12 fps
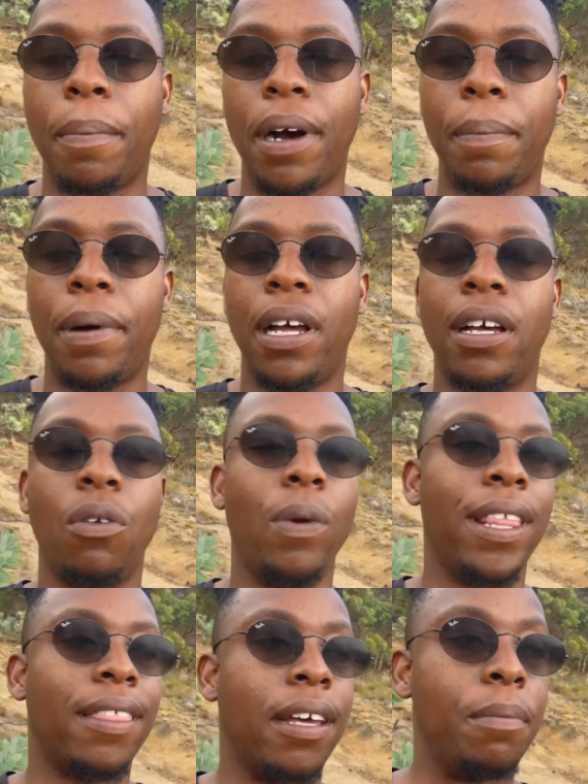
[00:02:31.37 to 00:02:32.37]
up
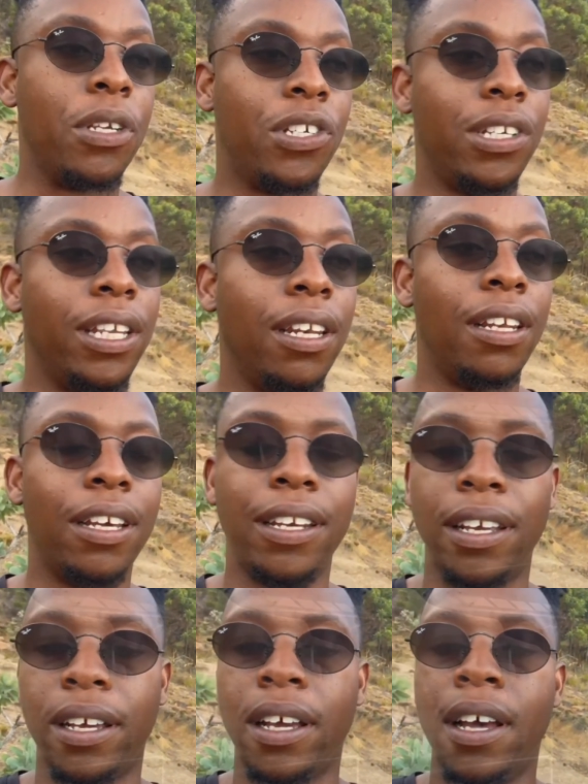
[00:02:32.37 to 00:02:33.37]
with machine
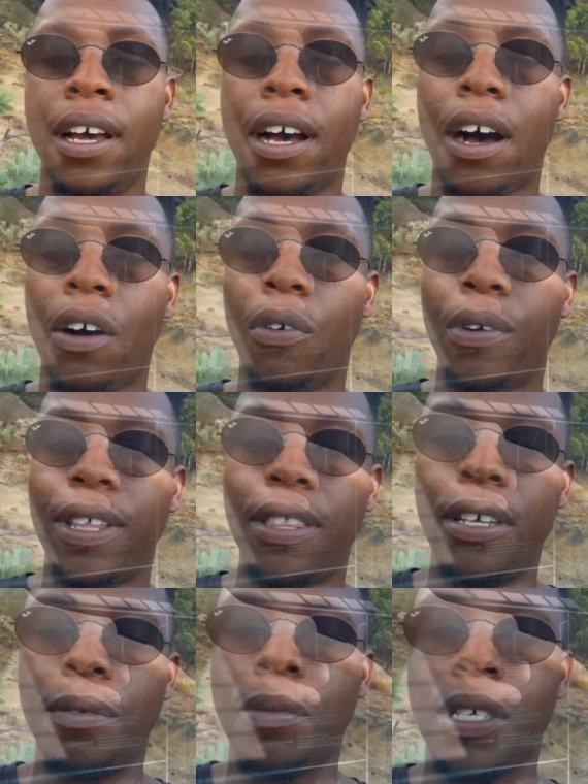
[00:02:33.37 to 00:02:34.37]
learning
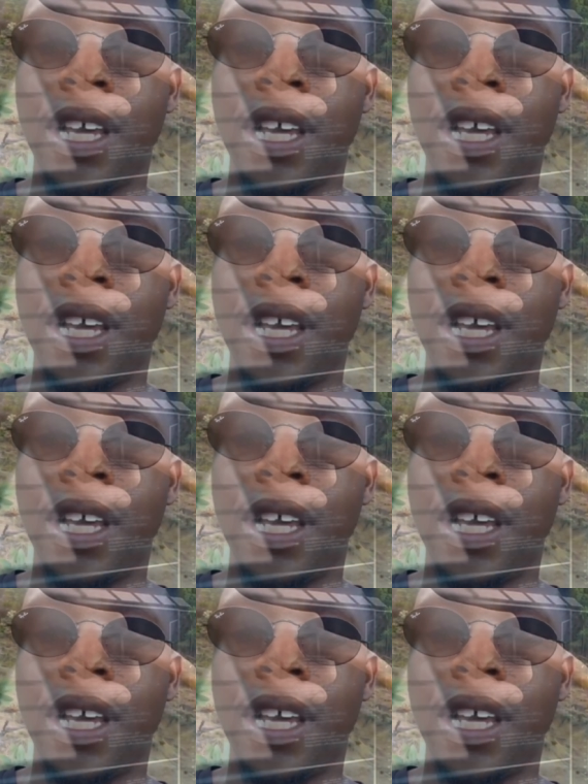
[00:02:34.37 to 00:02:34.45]
algorithms